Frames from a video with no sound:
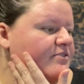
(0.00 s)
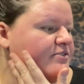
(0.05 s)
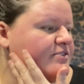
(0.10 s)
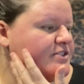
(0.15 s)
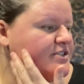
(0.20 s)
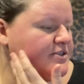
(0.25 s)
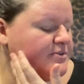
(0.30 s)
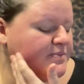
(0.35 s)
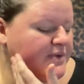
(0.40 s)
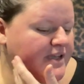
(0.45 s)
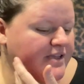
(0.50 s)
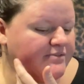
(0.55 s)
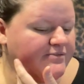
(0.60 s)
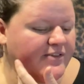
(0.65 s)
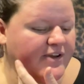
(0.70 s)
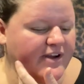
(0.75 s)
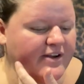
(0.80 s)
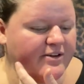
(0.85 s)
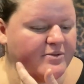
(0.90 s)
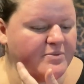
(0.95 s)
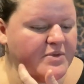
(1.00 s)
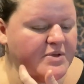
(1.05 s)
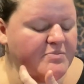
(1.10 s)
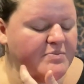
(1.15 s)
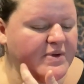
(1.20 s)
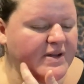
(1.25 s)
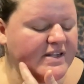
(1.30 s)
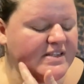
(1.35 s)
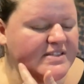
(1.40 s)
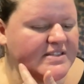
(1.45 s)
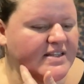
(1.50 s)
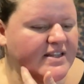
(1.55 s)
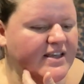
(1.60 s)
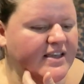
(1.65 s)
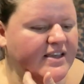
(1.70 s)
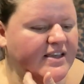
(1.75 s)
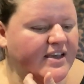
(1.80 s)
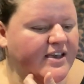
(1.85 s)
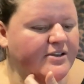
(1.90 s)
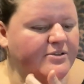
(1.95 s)
due to my environment, but it's
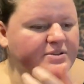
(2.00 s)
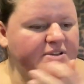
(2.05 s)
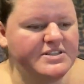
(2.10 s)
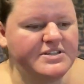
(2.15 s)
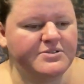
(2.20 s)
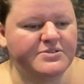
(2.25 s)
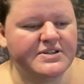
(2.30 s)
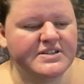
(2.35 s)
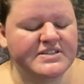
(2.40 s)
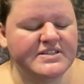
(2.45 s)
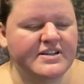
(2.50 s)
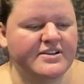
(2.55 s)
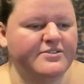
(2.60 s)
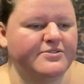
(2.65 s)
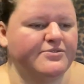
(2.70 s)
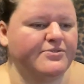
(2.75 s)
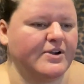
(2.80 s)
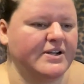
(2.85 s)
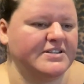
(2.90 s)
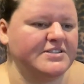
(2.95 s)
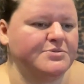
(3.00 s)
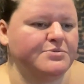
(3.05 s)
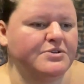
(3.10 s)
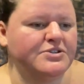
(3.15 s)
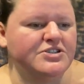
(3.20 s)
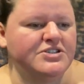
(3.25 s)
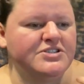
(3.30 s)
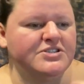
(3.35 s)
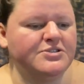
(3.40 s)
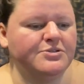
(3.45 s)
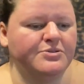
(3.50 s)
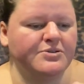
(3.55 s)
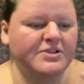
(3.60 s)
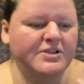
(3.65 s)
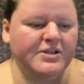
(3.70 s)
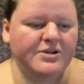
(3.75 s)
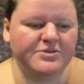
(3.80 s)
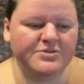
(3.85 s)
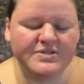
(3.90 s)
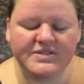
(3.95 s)
like I always noticed how friends were just so
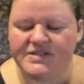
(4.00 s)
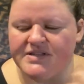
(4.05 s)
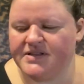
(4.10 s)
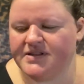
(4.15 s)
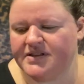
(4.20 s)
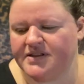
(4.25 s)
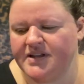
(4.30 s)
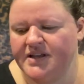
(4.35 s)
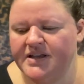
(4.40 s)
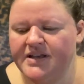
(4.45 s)
close and